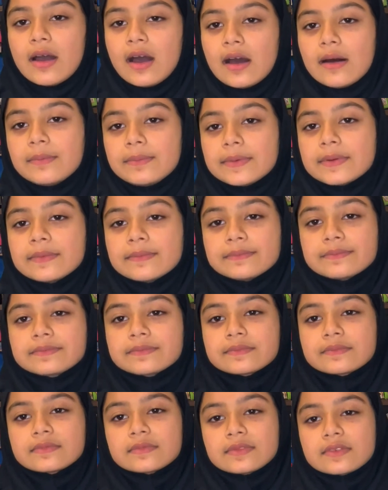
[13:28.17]
up
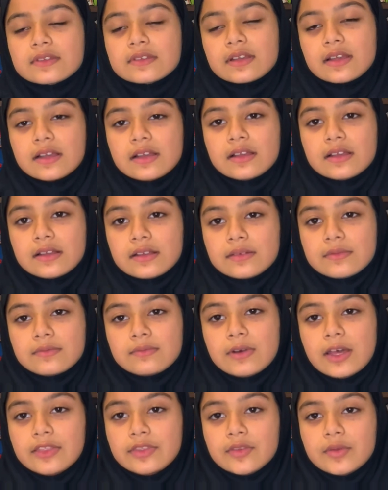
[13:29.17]

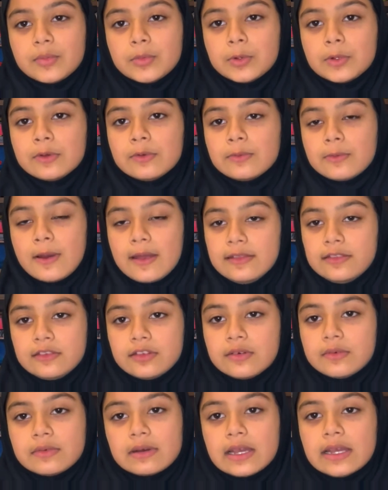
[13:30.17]
when the moon
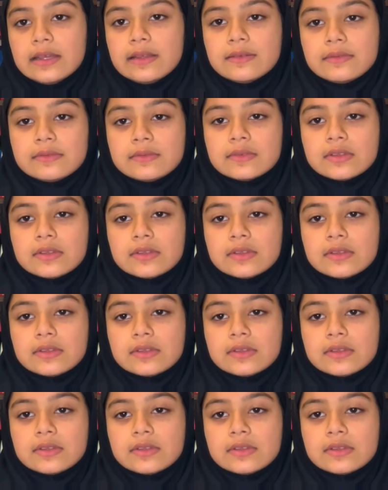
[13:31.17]
went away.